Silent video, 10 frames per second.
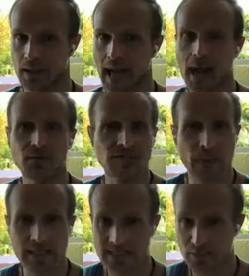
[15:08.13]
And
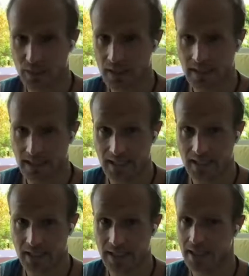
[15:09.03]
responsibility
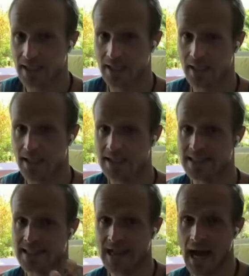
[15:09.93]

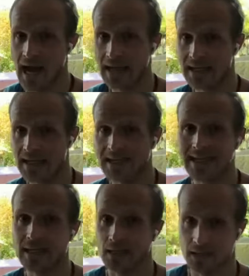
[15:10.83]
is not
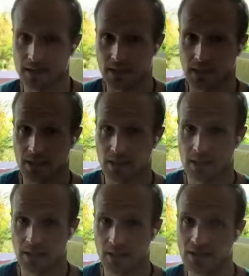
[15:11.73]
guilt.
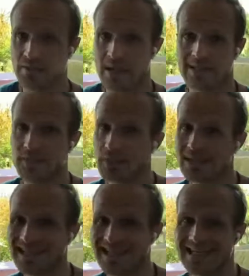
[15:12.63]

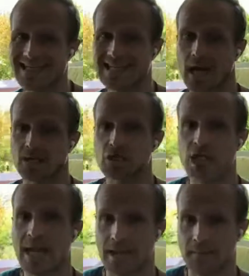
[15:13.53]
Responsibility is not
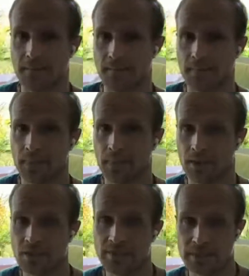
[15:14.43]
shame.
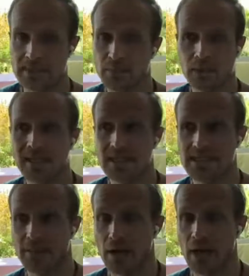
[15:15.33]
Responsibility
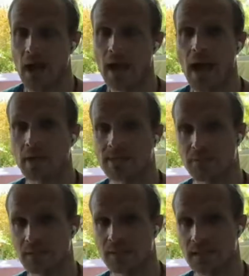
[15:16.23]
is about
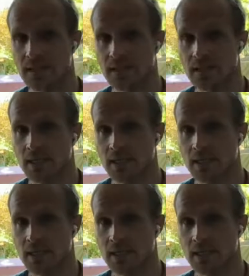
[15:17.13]
accountability.